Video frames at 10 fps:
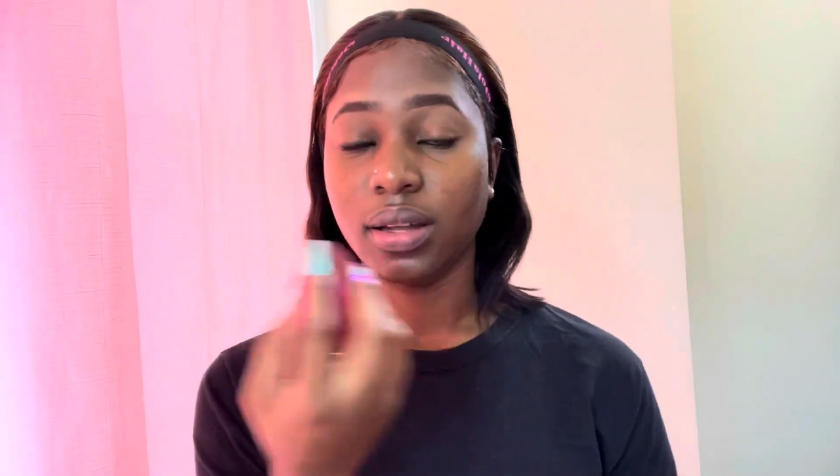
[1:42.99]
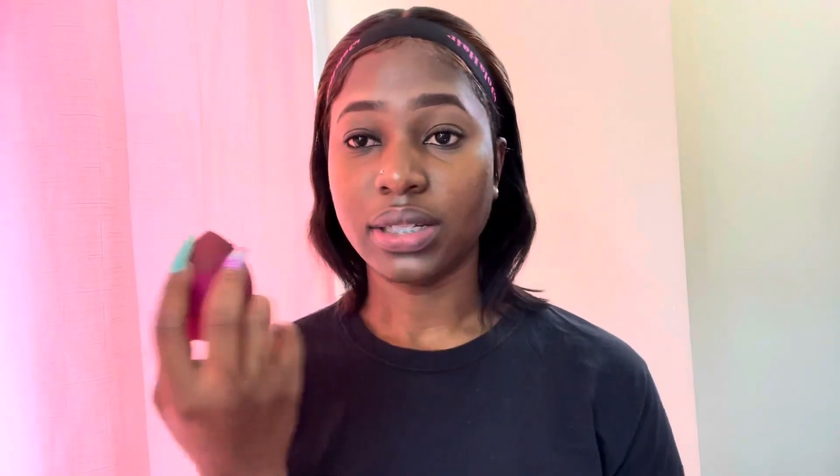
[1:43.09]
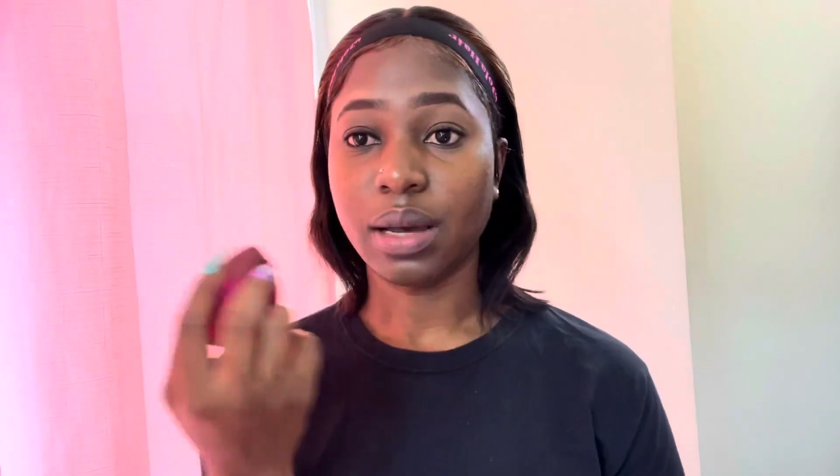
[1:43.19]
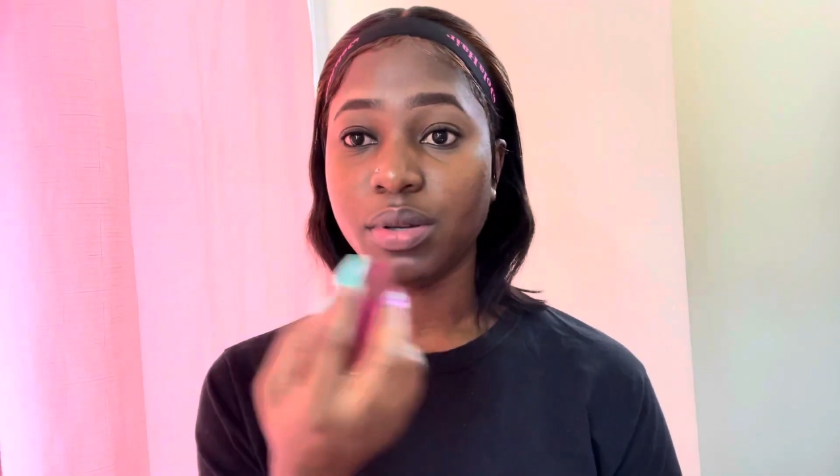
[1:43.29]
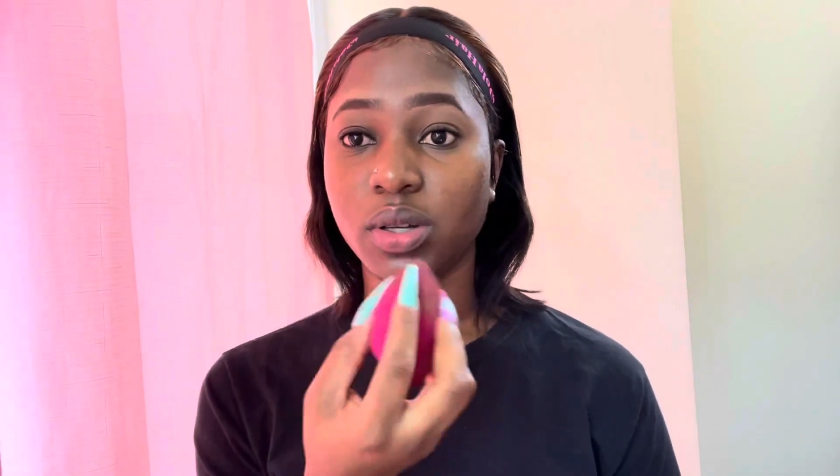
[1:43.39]

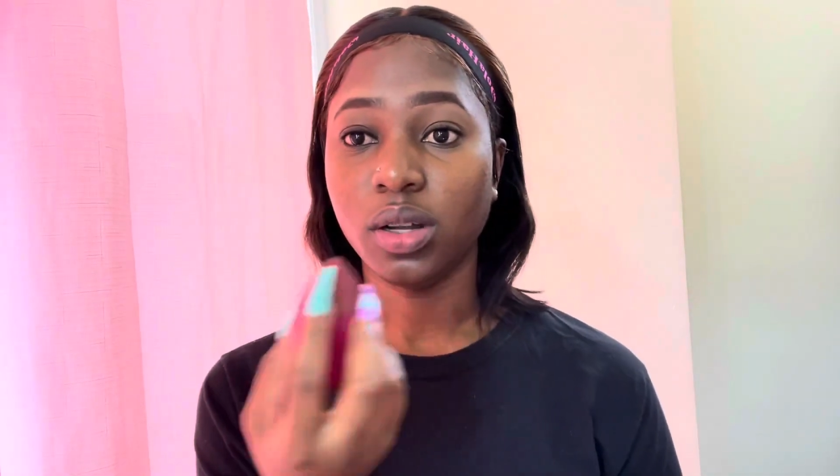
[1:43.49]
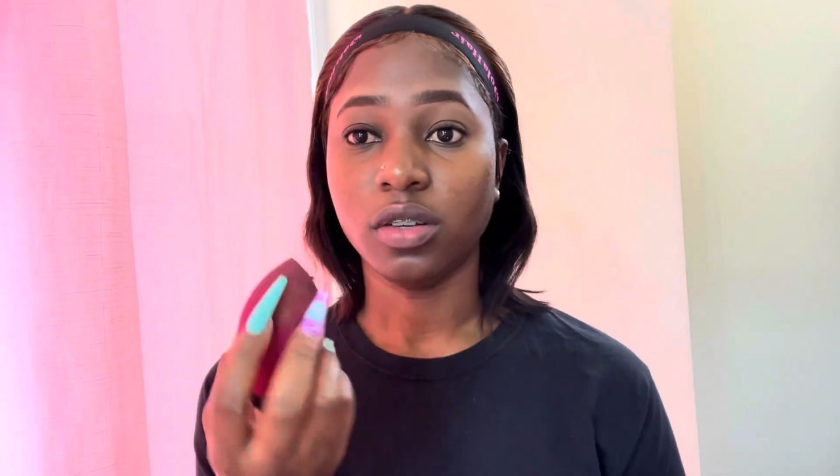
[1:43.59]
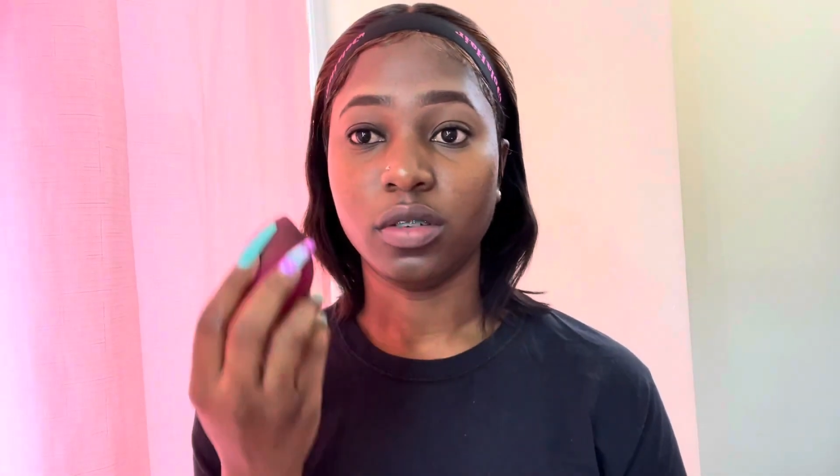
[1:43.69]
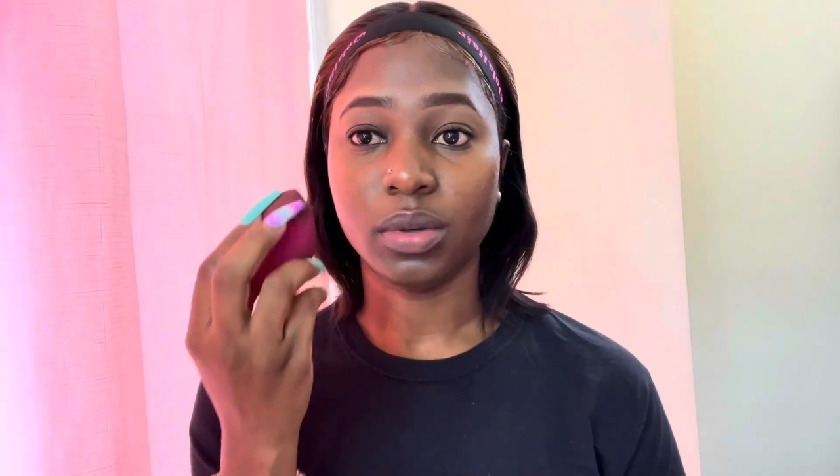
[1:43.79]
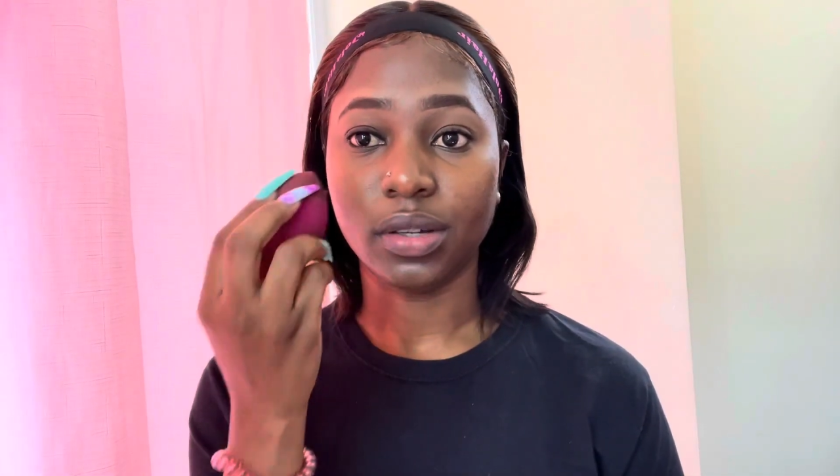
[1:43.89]
dab it all
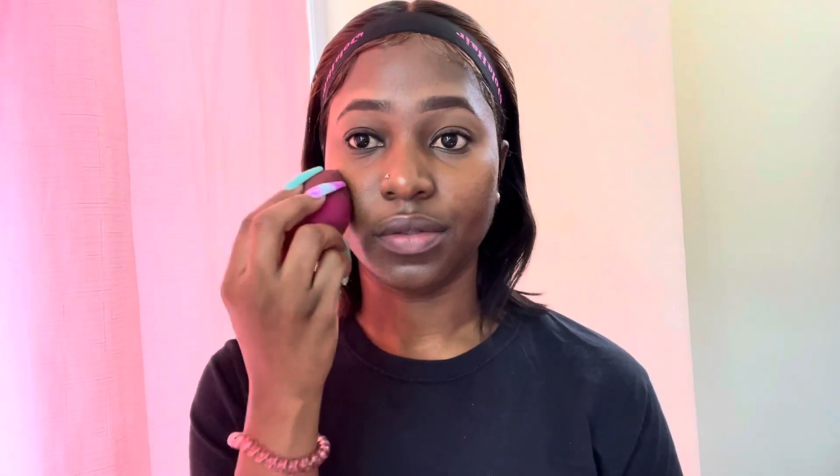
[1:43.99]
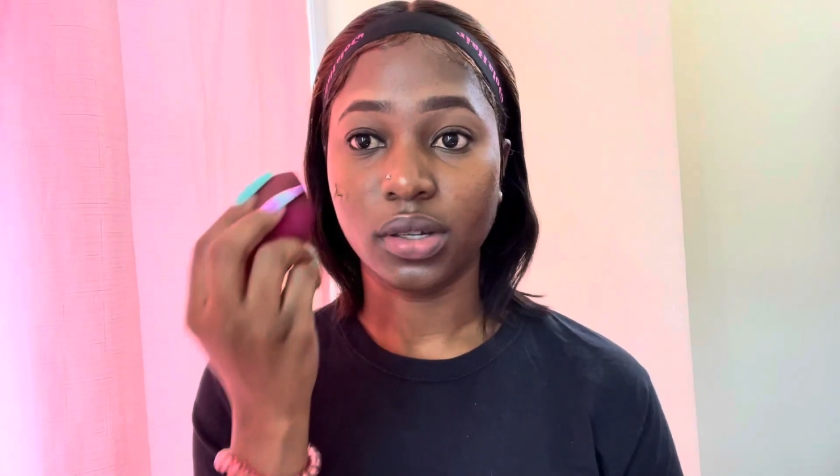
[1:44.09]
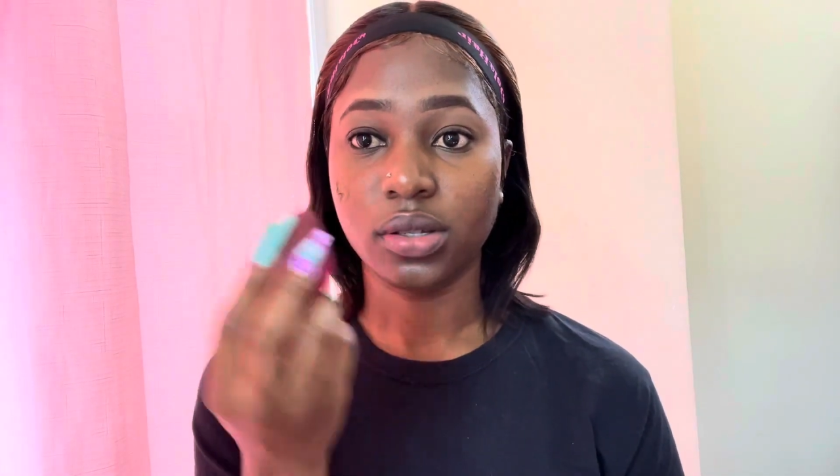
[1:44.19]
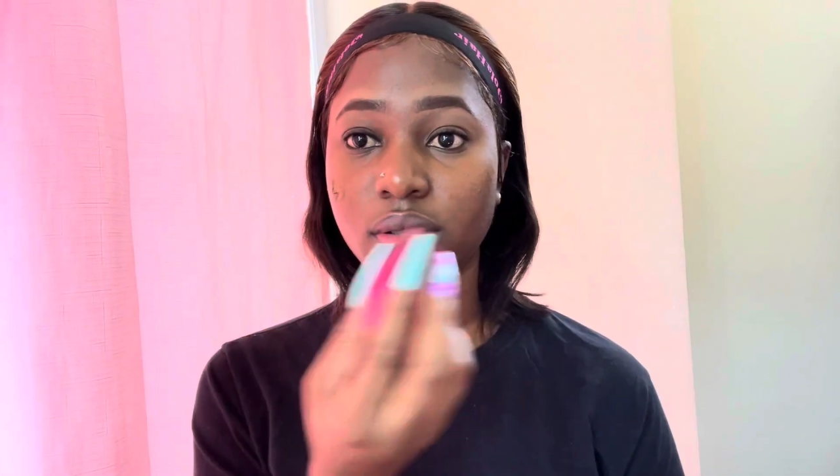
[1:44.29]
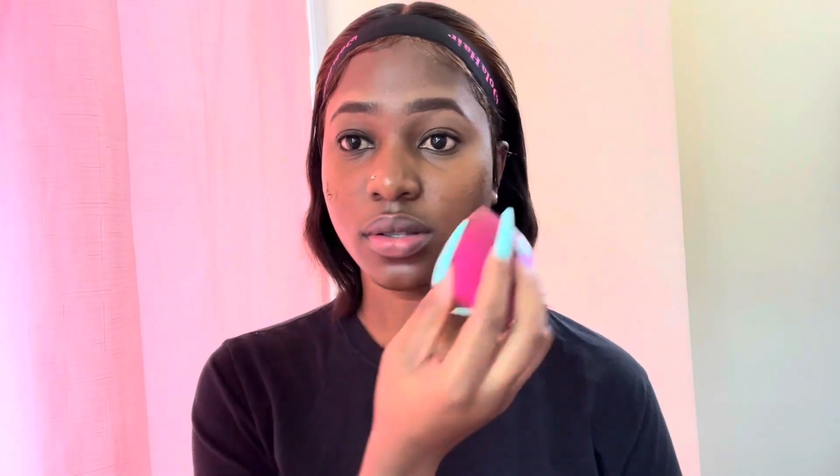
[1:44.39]
over my face.